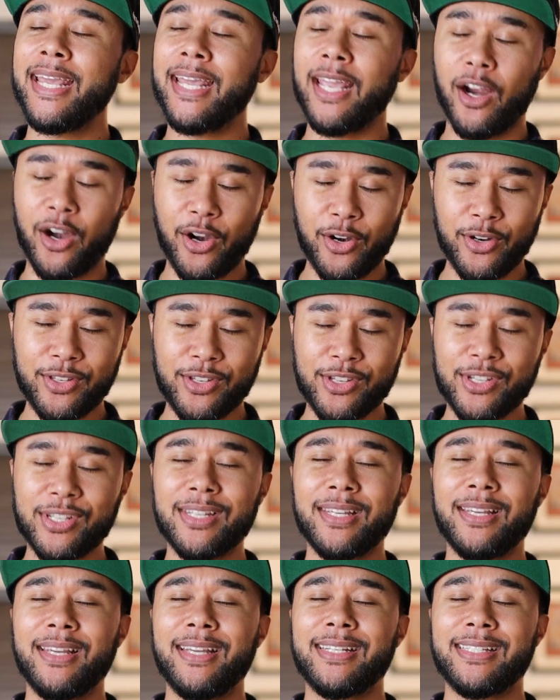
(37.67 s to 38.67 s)
It
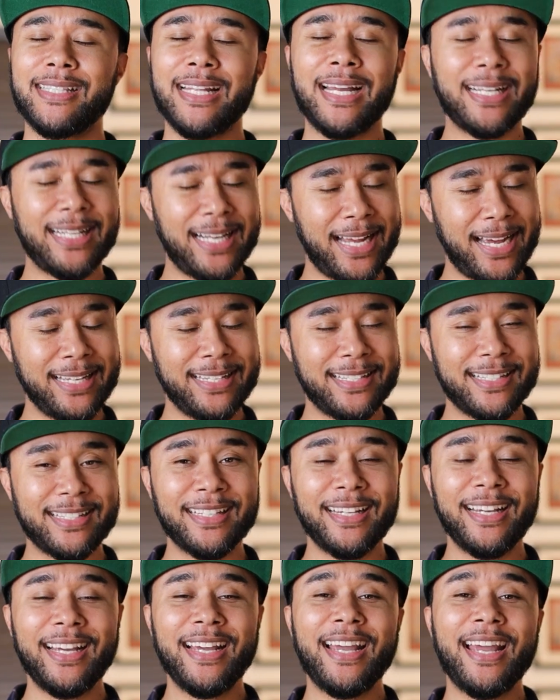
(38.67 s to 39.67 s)
hurts, it's not
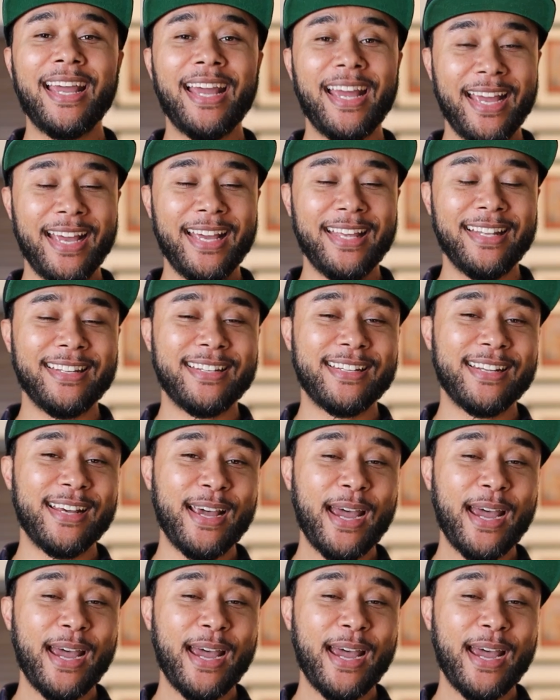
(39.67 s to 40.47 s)
nice, and